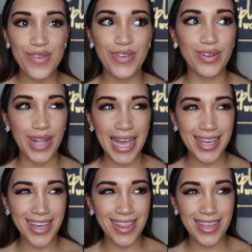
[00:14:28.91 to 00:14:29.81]
if you're
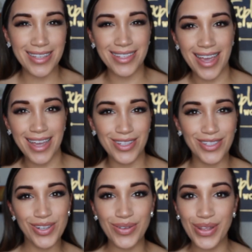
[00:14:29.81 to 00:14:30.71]
liking these like
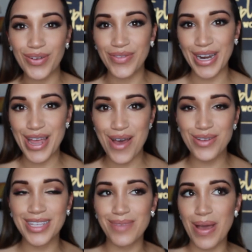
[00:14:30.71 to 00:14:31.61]
two little
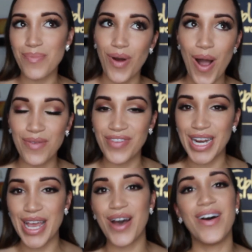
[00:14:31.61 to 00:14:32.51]
videos, like my prom
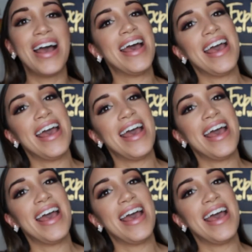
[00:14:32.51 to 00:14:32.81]
video